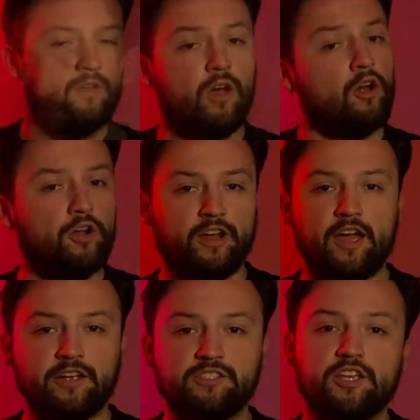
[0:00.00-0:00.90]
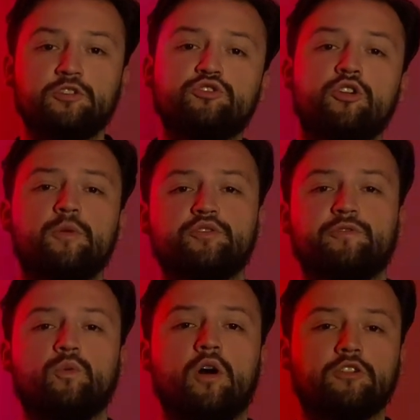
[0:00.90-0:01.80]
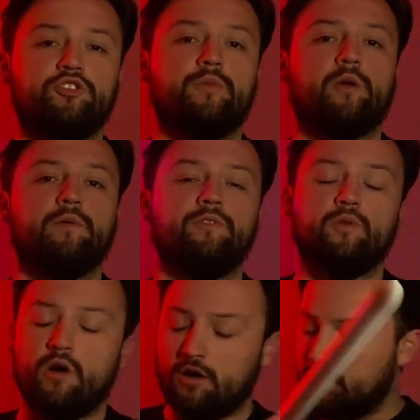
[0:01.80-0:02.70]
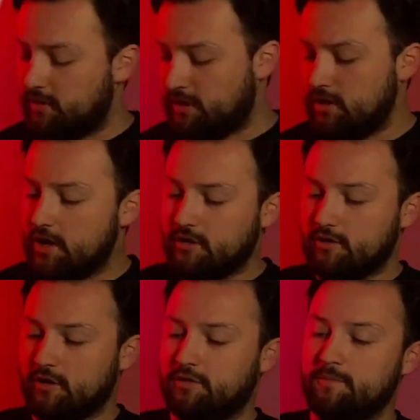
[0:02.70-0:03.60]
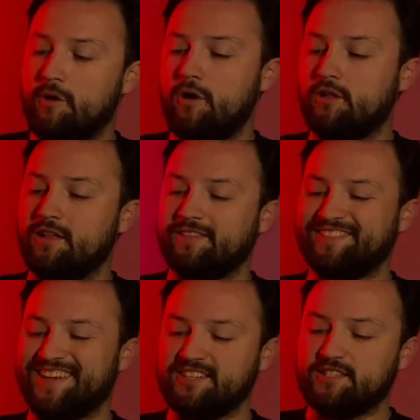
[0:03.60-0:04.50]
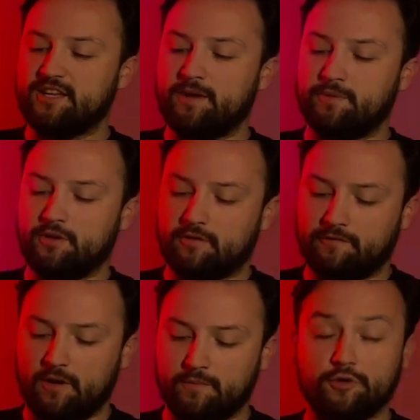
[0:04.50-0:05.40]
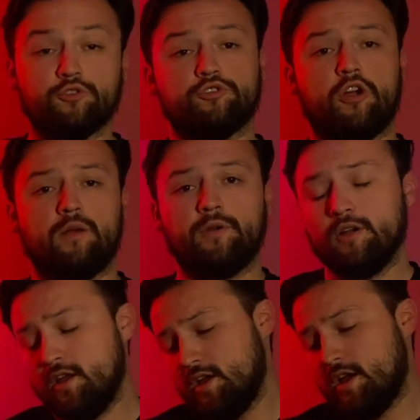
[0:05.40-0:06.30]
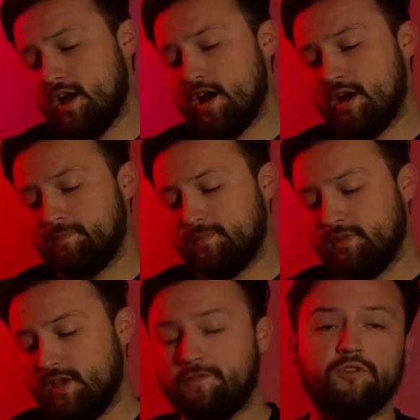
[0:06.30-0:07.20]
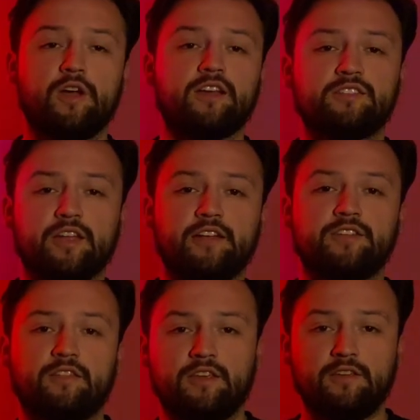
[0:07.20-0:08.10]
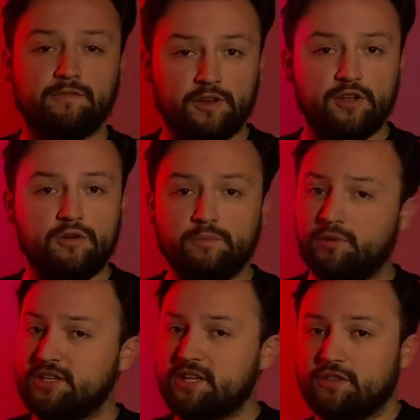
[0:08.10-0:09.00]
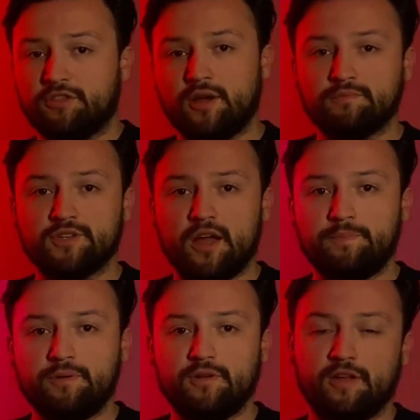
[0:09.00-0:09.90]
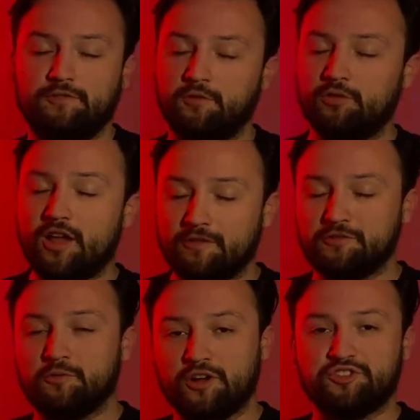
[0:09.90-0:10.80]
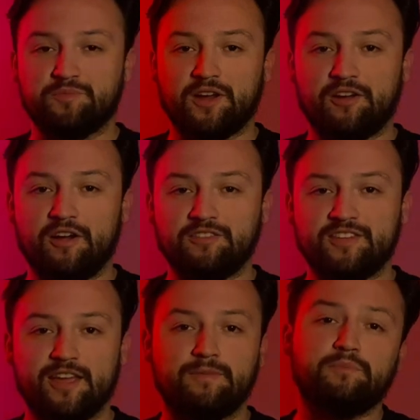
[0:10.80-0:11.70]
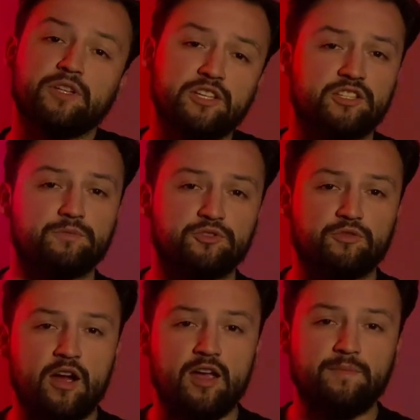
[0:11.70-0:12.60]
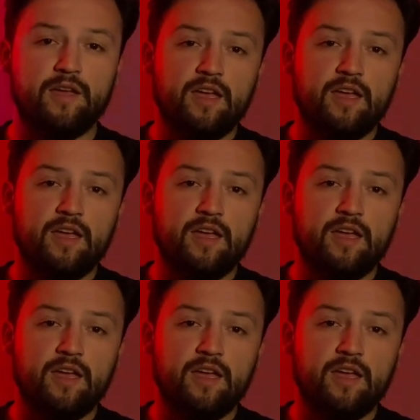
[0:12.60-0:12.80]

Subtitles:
Alright guys, thank you so much for watching my review on the Darth Maul lightsaber from Nerd Armour. If you guys liked the video, please hit the thumbs up. If you love watching my content, please subscribe.